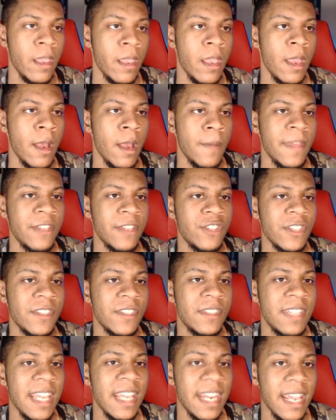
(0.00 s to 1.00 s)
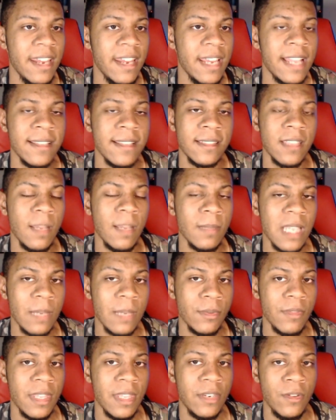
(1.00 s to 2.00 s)
They just did it. And sometimes
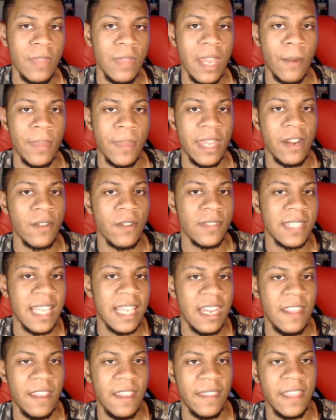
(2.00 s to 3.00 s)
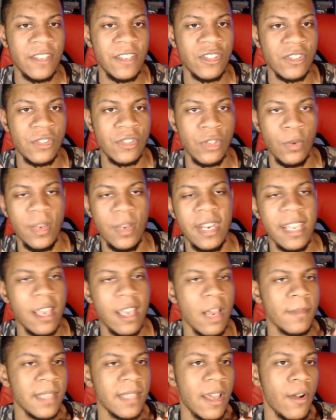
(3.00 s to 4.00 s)
when they do that, where they don't say anything and they just do it, it
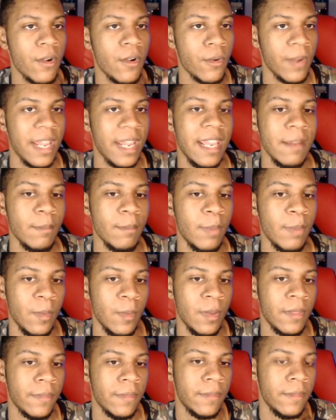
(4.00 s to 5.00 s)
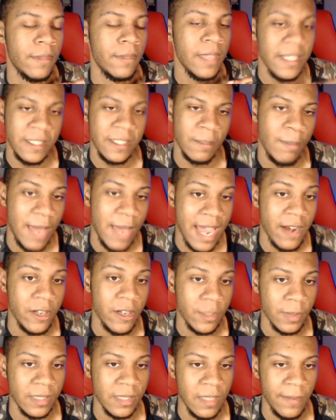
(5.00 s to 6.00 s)
comes out great. But with this banner
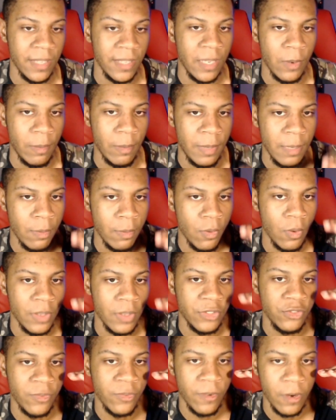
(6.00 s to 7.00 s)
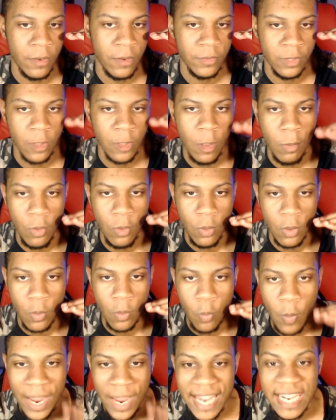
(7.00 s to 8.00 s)
specifically, where people on Global were
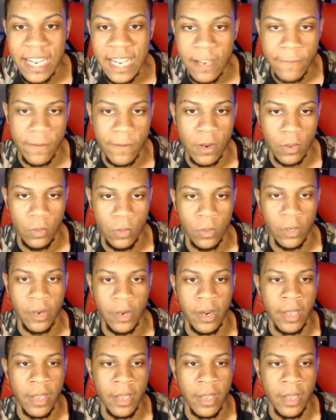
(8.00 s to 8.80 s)
waiting for Cooler,